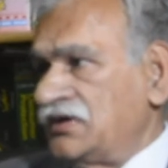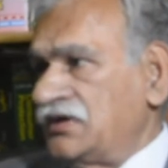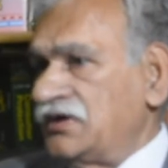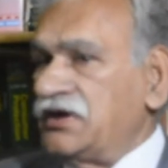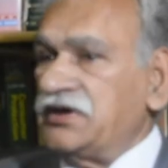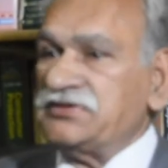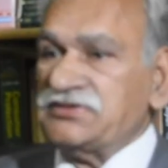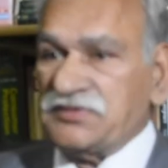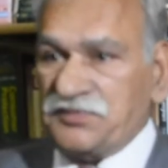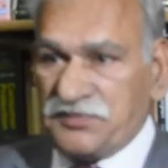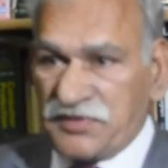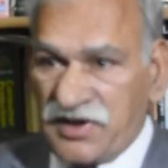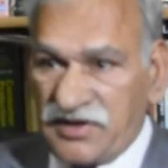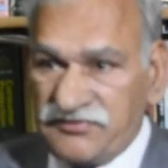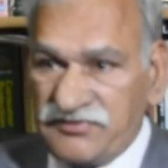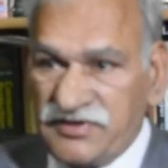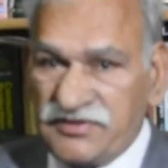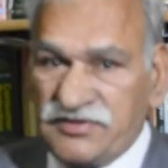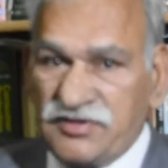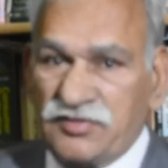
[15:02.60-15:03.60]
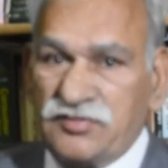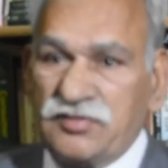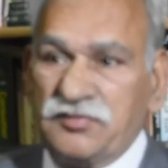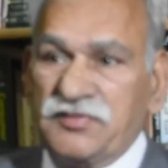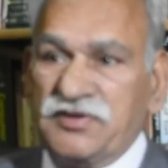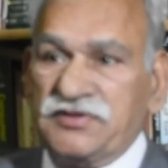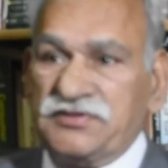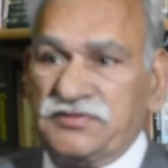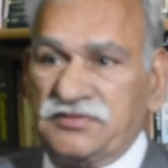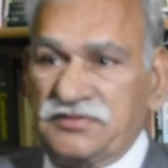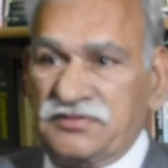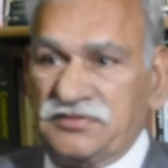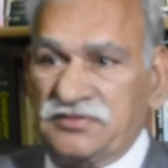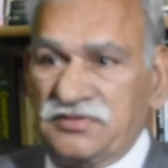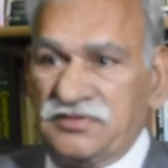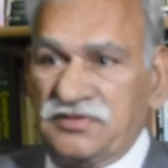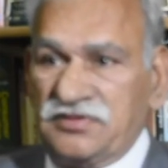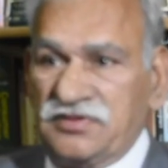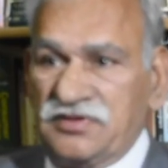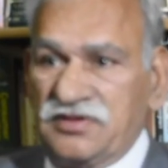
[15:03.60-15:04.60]
It is a private document.
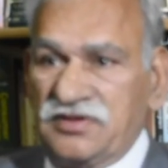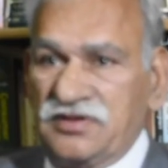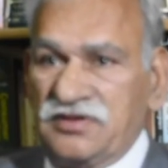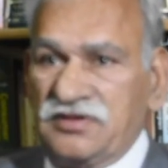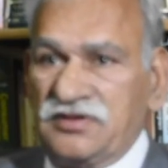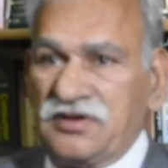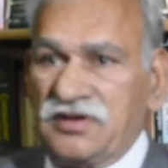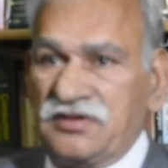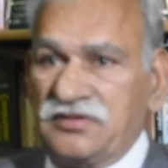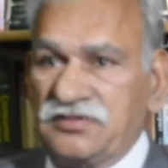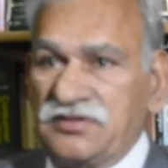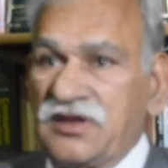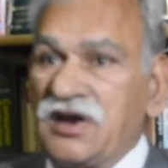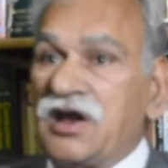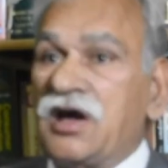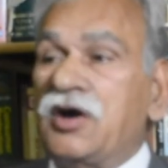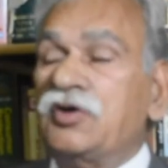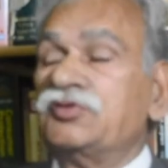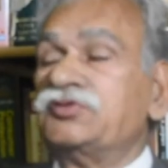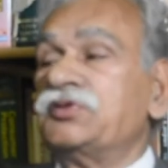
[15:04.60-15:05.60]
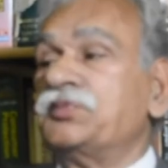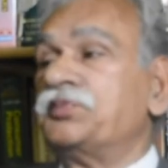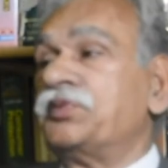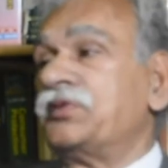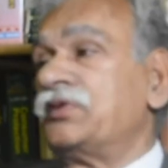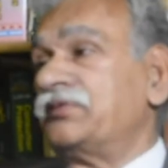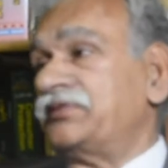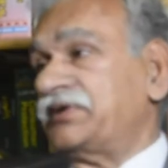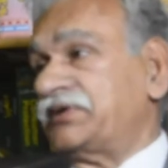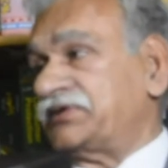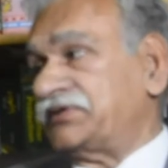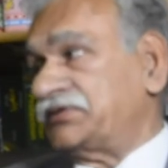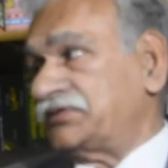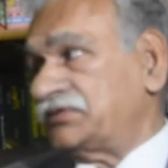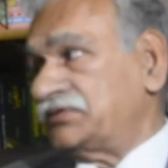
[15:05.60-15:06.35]
Then how to prove it?